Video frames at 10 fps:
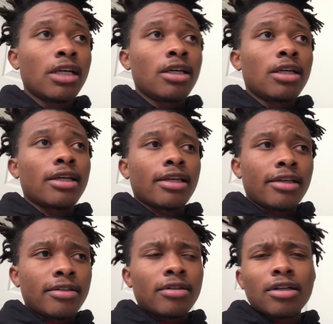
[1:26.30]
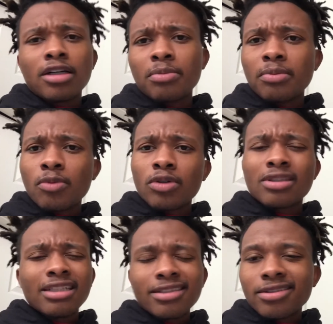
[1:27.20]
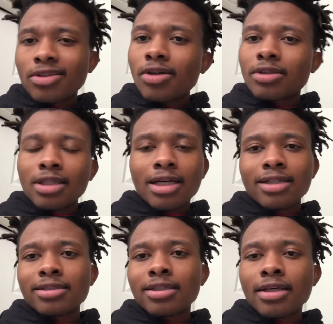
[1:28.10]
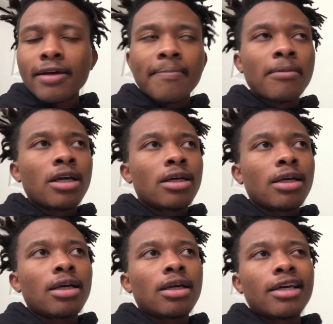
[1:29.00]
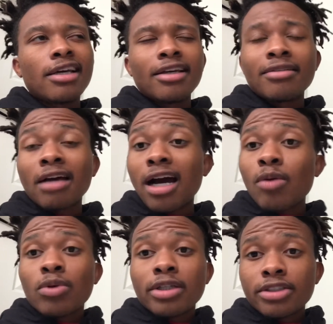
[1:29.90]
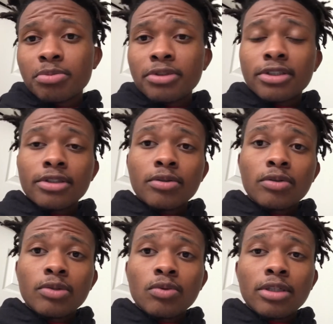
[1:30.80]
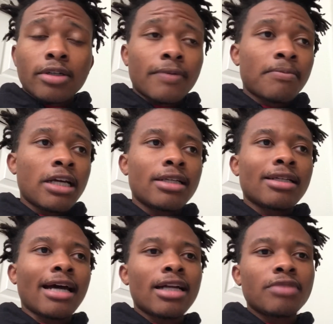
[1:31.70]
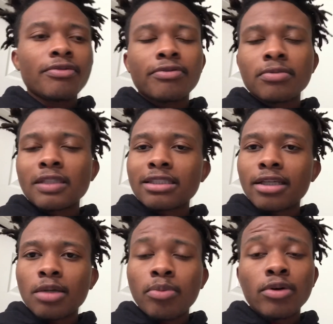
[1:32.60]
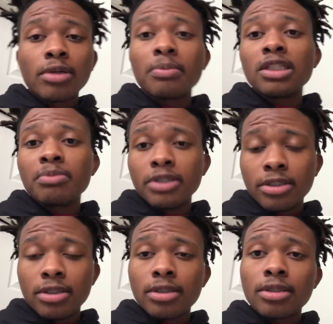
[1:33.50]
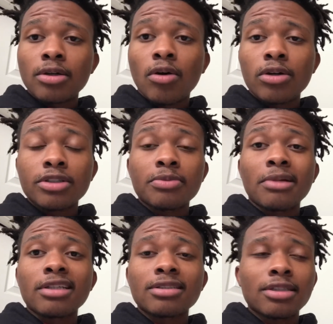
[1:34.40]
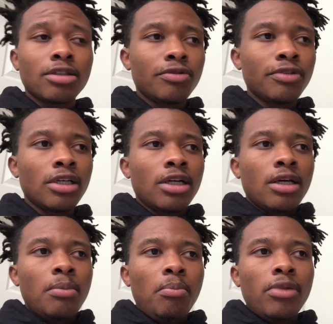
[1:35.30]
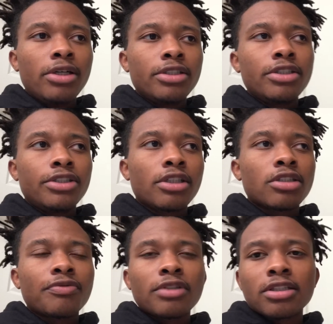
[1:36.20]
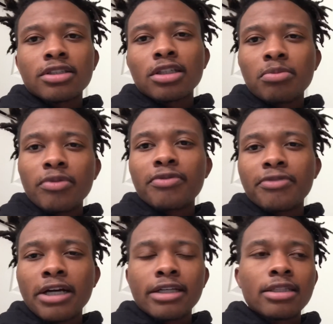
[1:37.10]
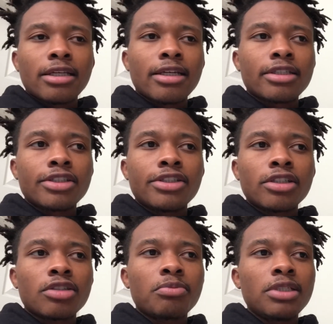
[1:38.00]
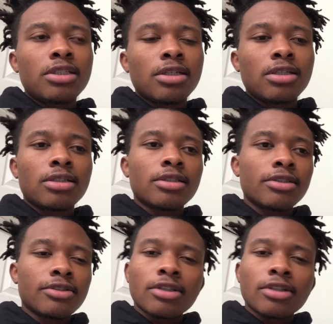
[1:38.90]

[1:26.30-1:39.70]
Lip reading: And a couple more things along the lines of that. And I 100% agree with her. Not even from the standpoint of me being an artist myself, but just for the simple fact that just because